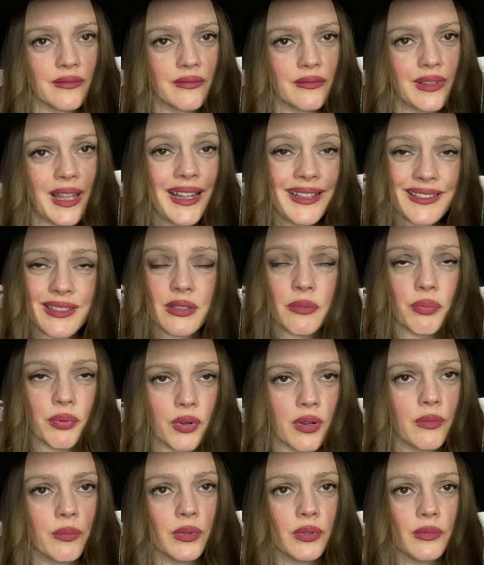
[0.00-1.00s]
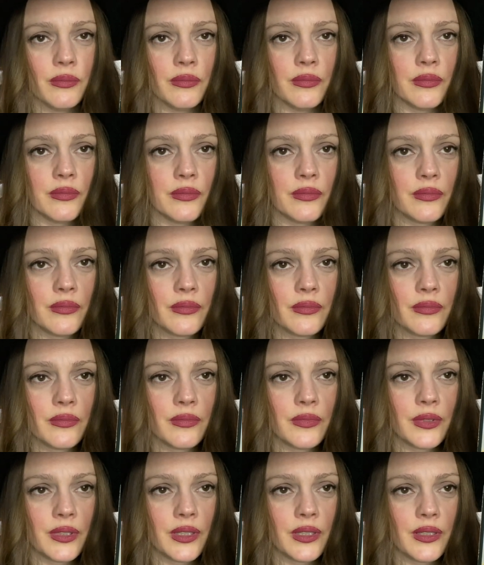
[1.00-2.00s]
That's the problem.
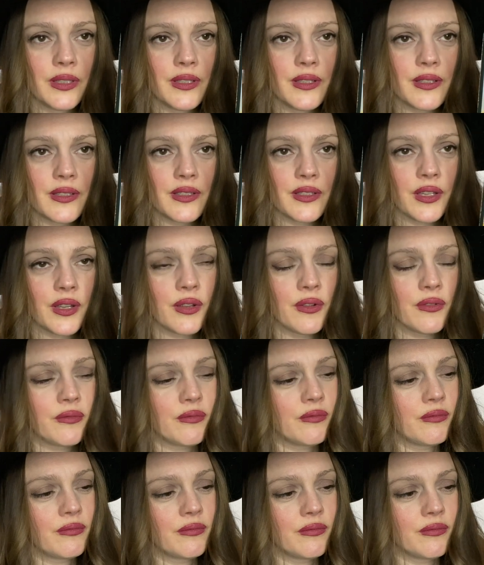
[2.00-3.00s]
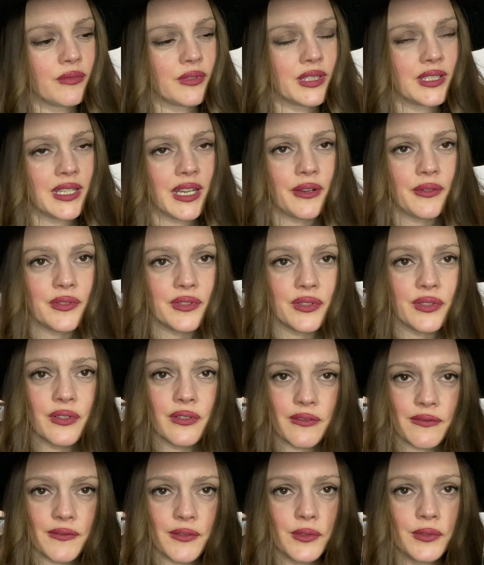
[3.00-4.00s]
So the tower's gonna
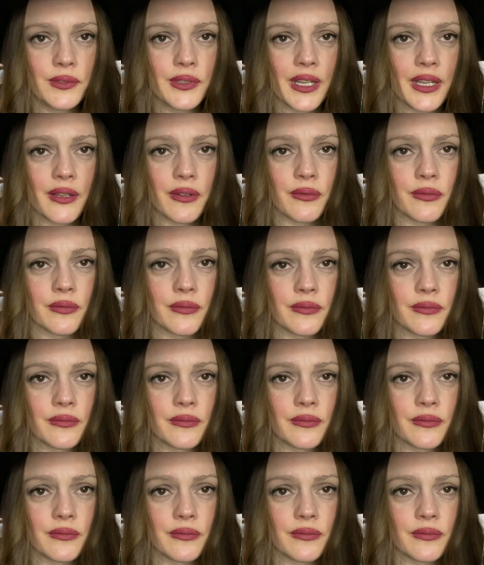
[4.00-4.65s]
fall now.